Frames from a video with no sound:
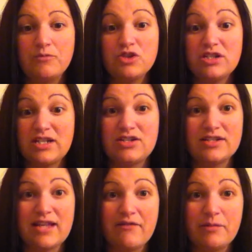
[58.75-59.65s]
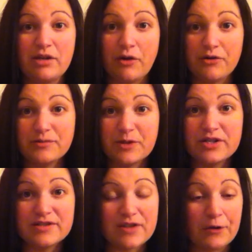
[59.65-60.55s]
She did just have a big growth
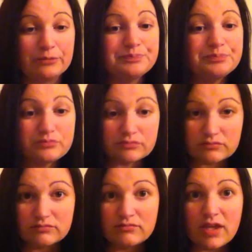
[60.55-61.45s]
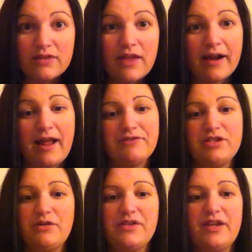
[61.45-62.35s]
spurt, so that could have
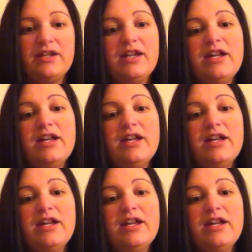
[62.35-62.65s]
to do with it.